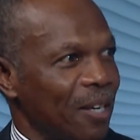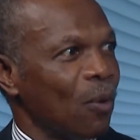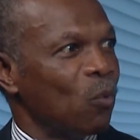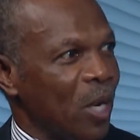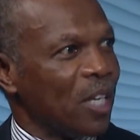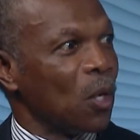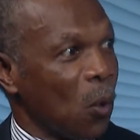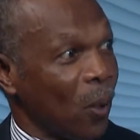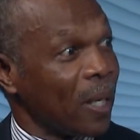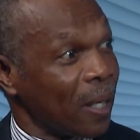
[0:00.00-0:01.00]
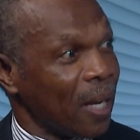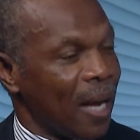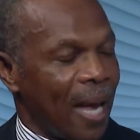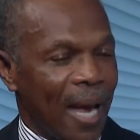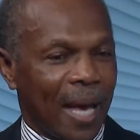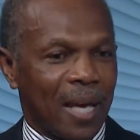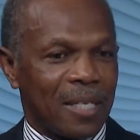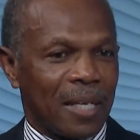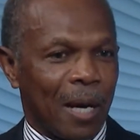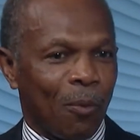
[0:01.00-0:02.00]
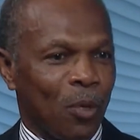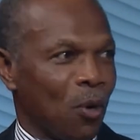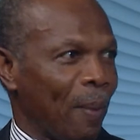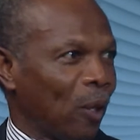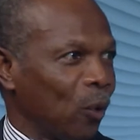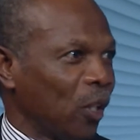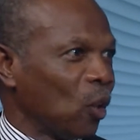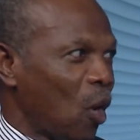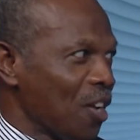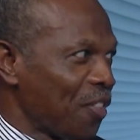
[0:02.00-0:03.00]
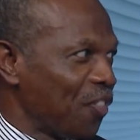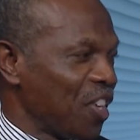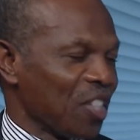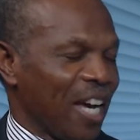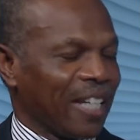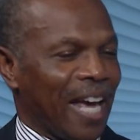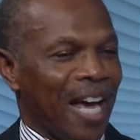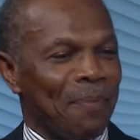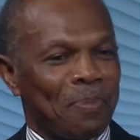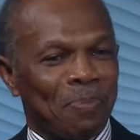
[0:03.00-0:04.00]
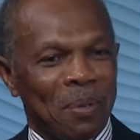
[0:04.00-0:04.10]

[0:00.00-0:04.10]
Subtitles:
reading going. And we know about learning loss and things like that.